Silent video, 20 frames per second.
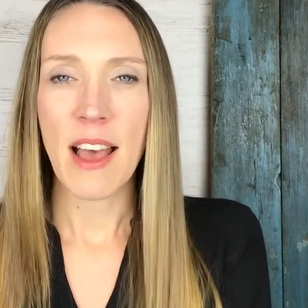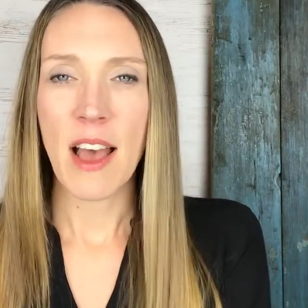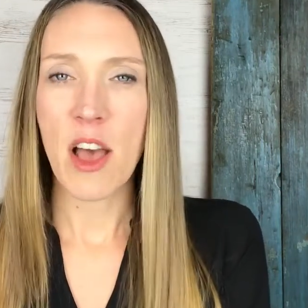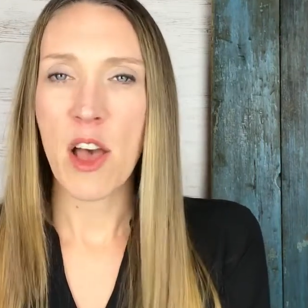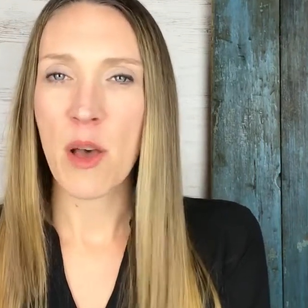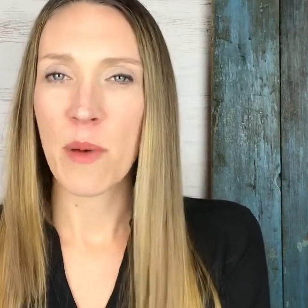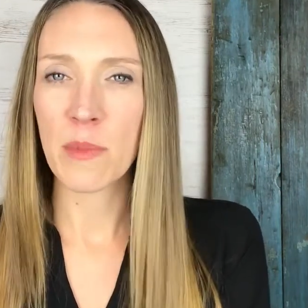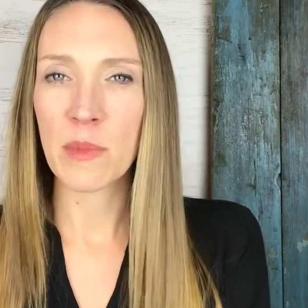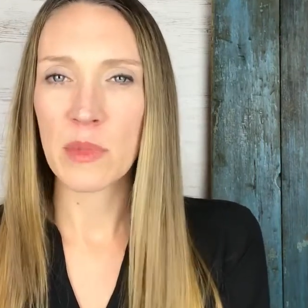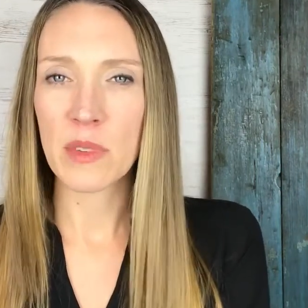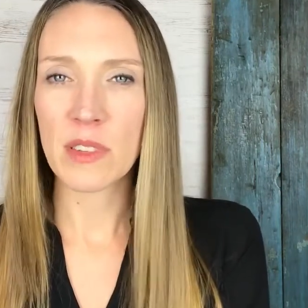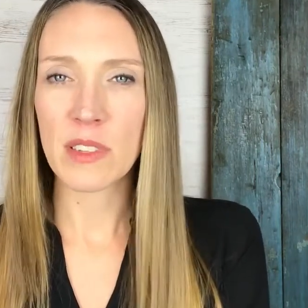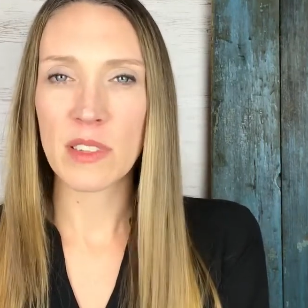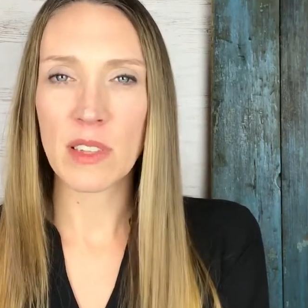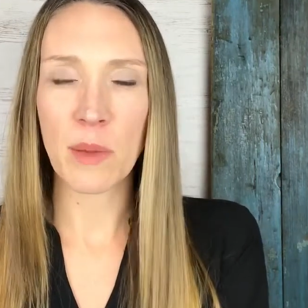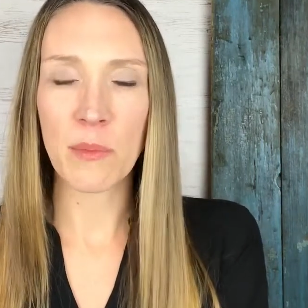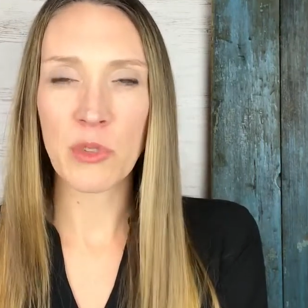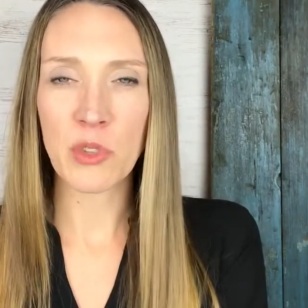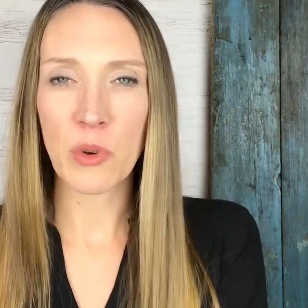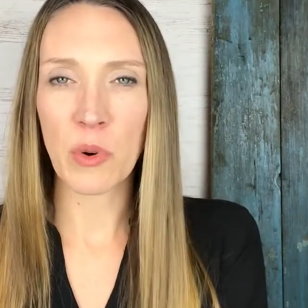um,
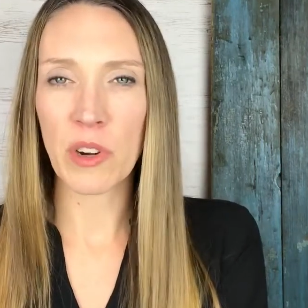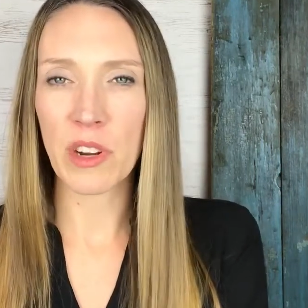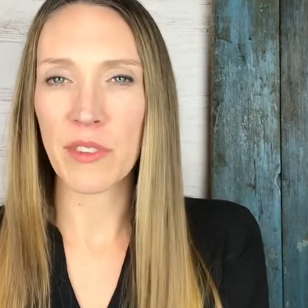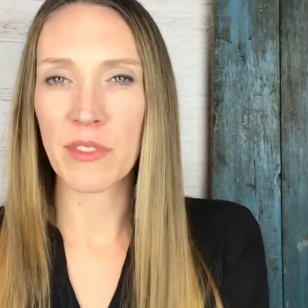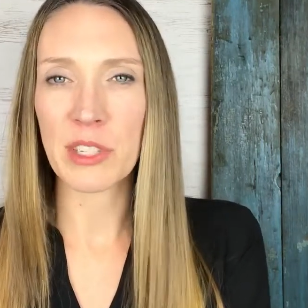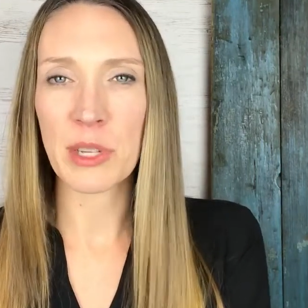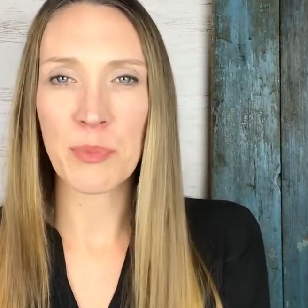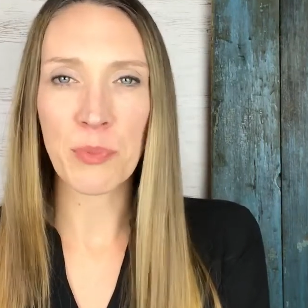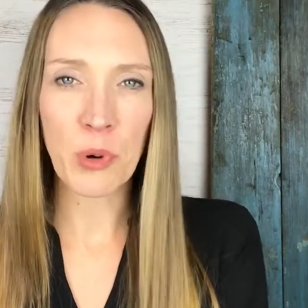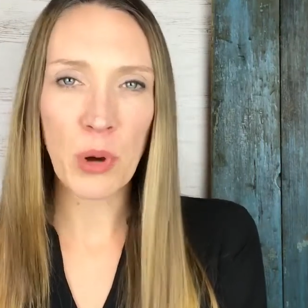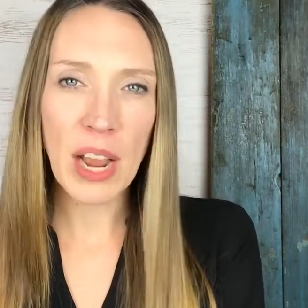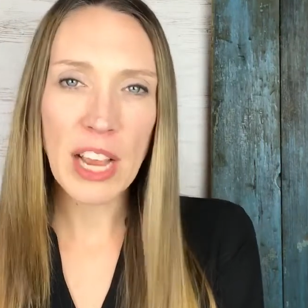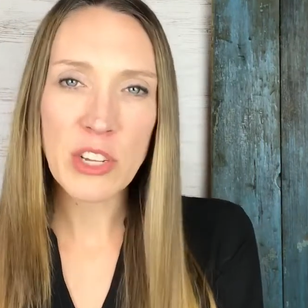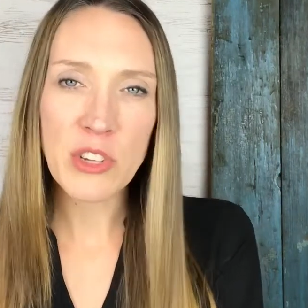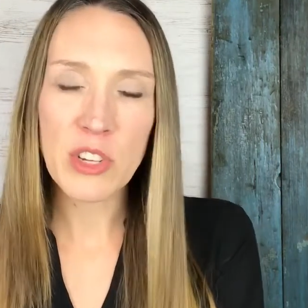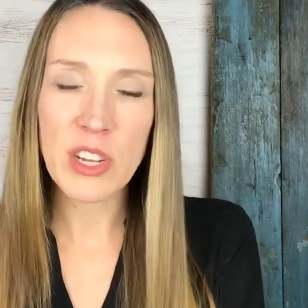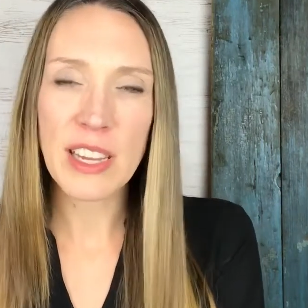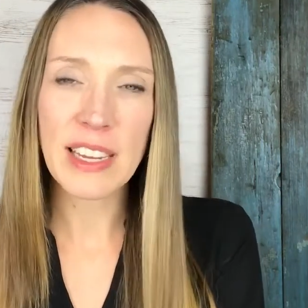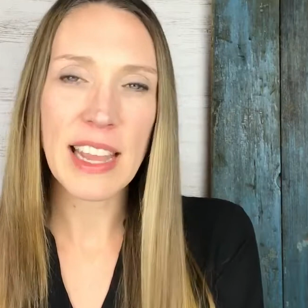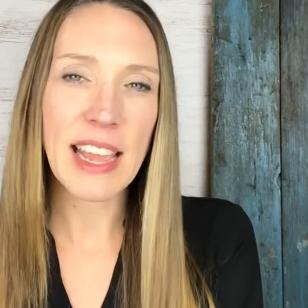some sort of
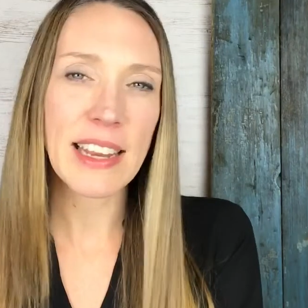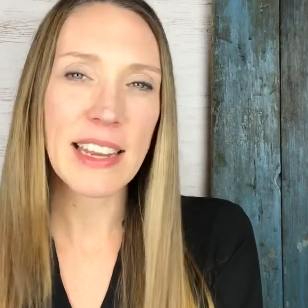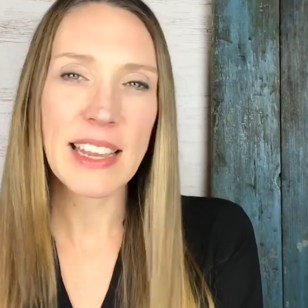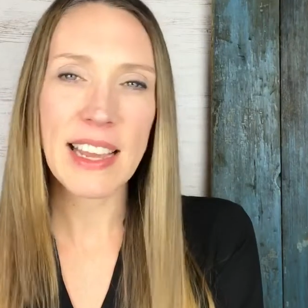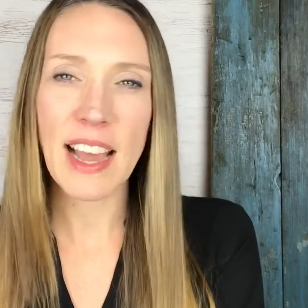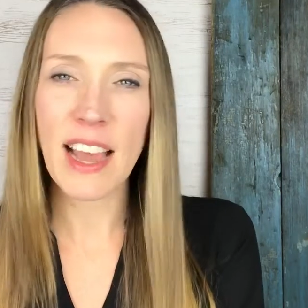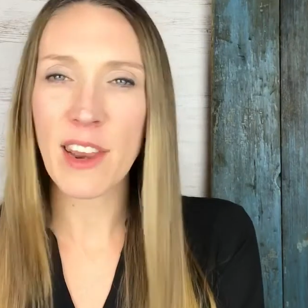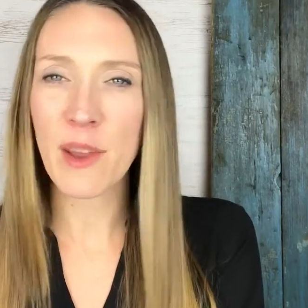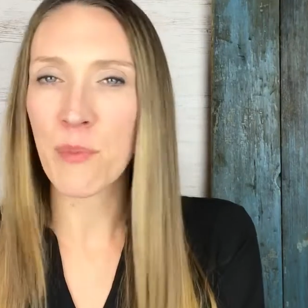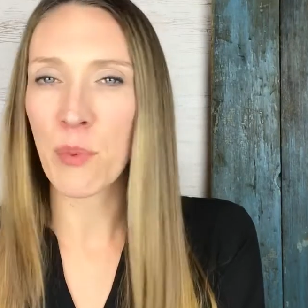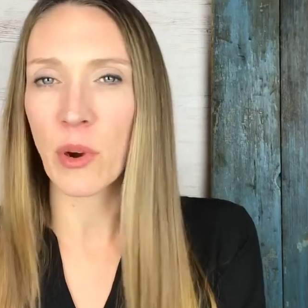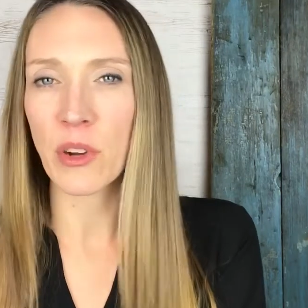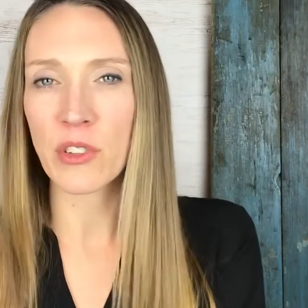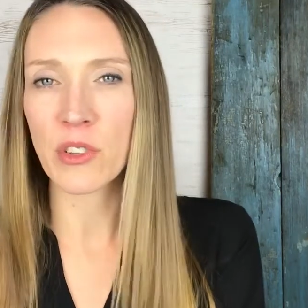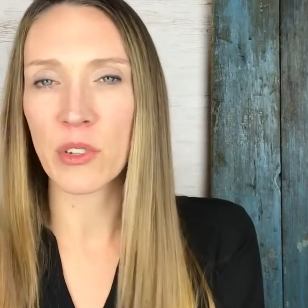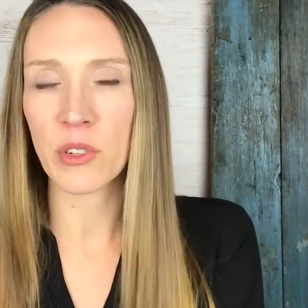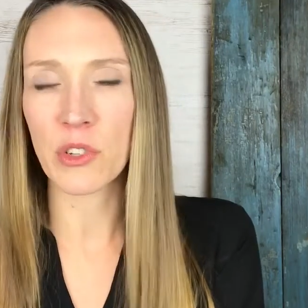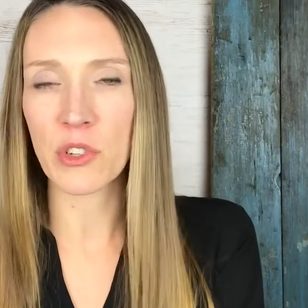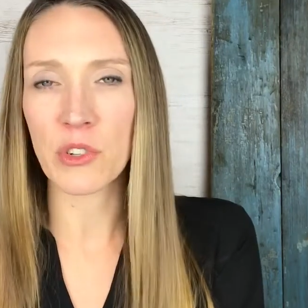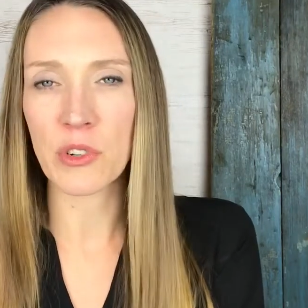depression, any kind of
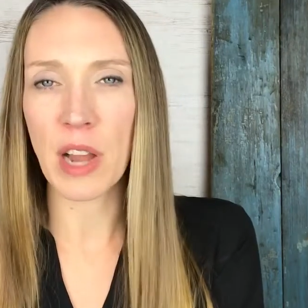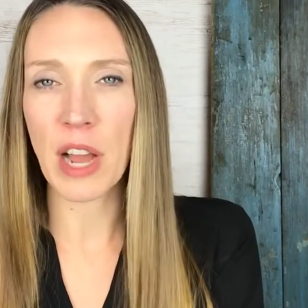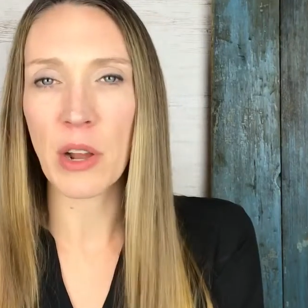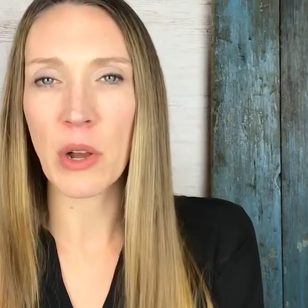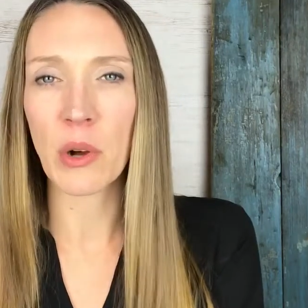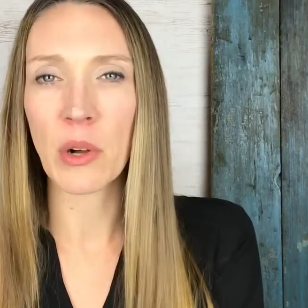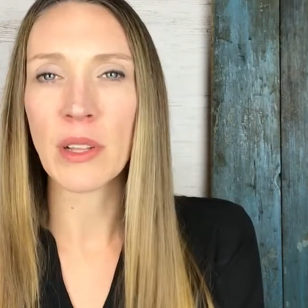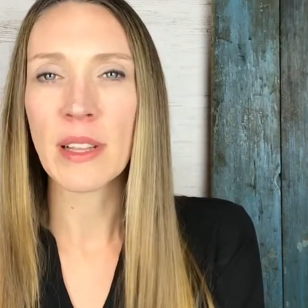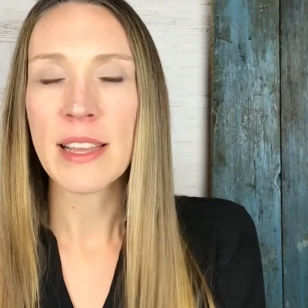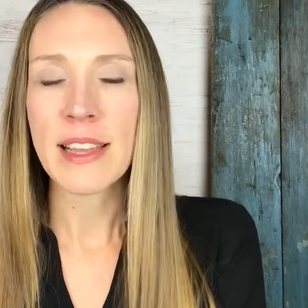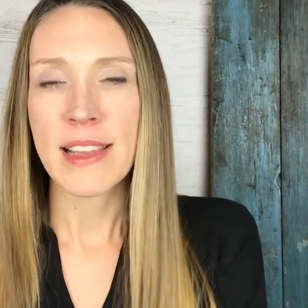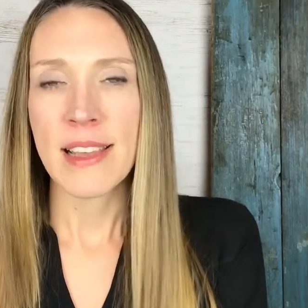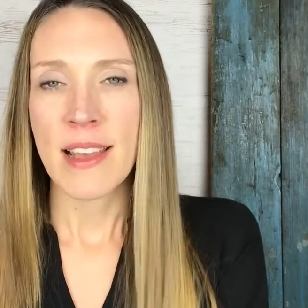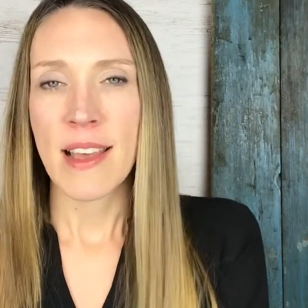personal struggle,